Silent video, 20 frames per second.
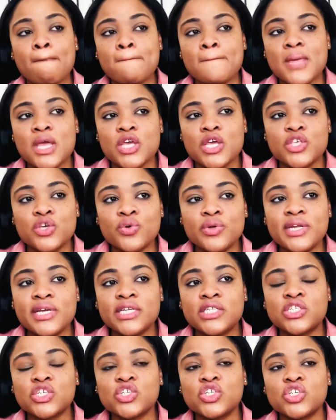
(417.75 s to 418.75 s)
you
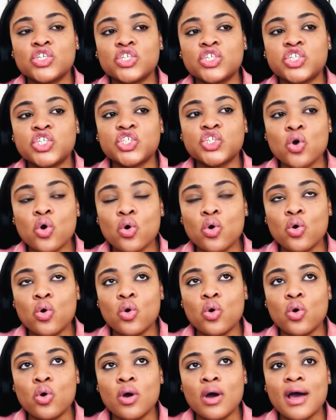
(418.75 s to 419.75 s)
need to
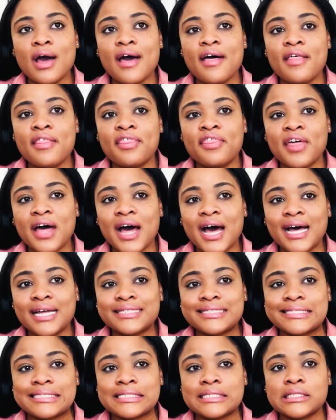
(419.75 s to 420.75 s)
show
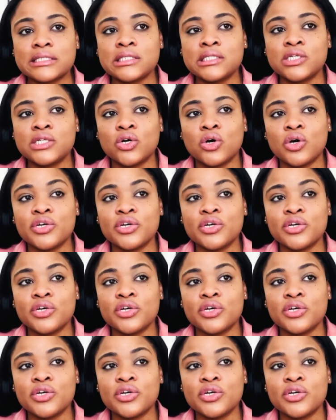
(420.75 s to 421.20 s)
that, you know, your